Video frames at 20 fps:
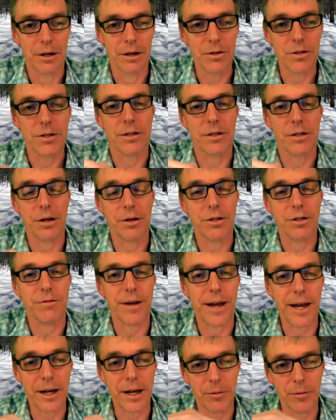Those, those
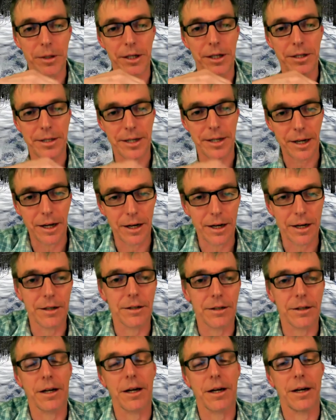failed because they got
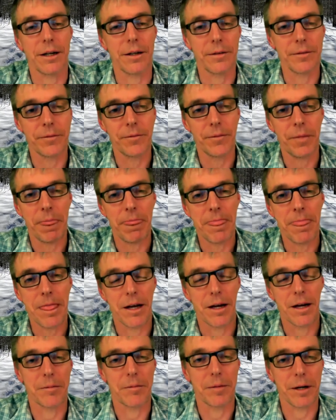undercut
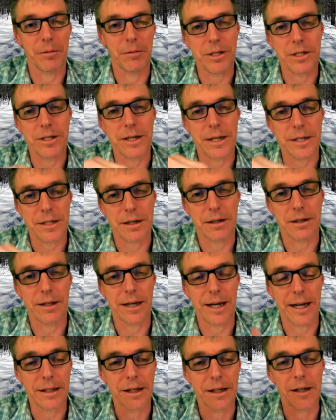um, and it wasn't
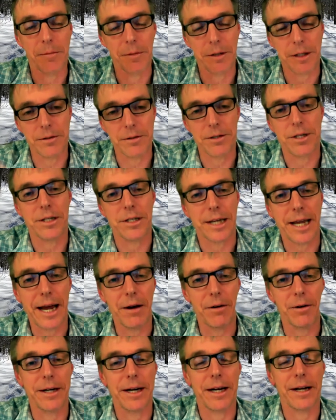necessarily a head cut, but there was a
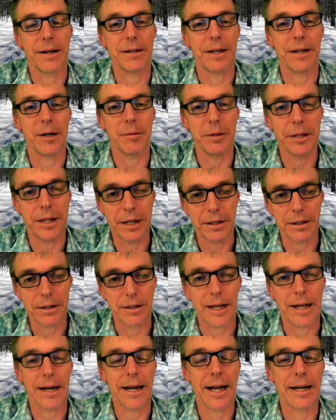scour down there. But that
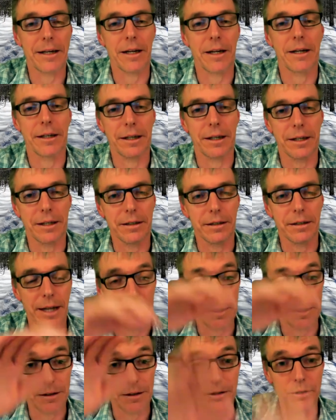that head cut can
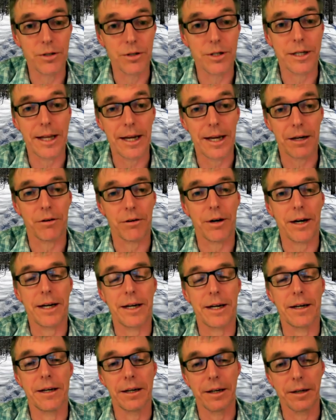that losing that
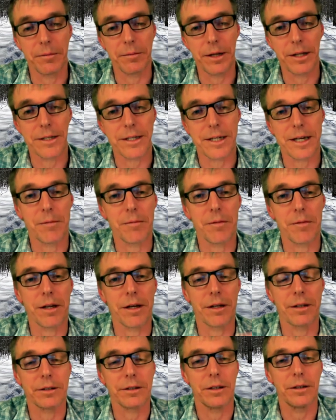grade can be the same
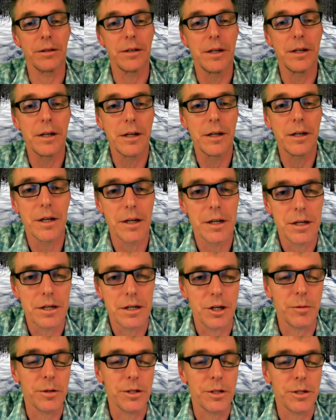thing. So
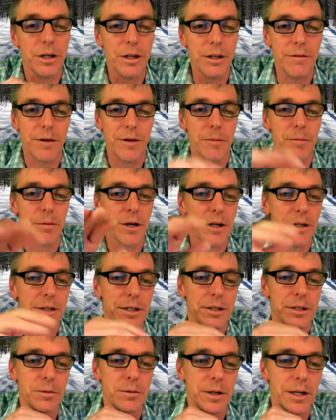so almost all of our
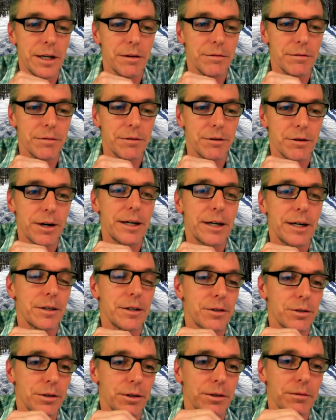projects we have grade
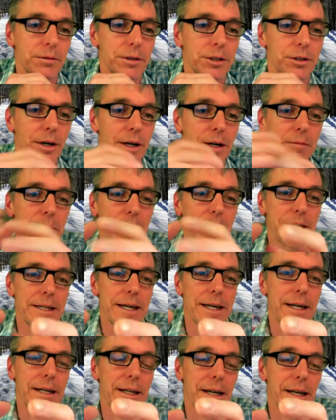control. We try to
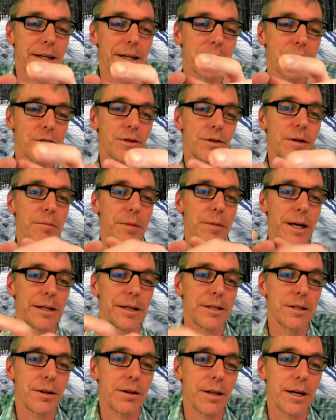maintain that stream
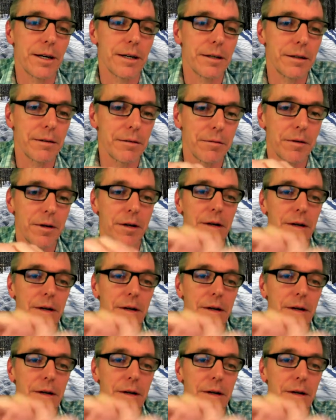bed so that it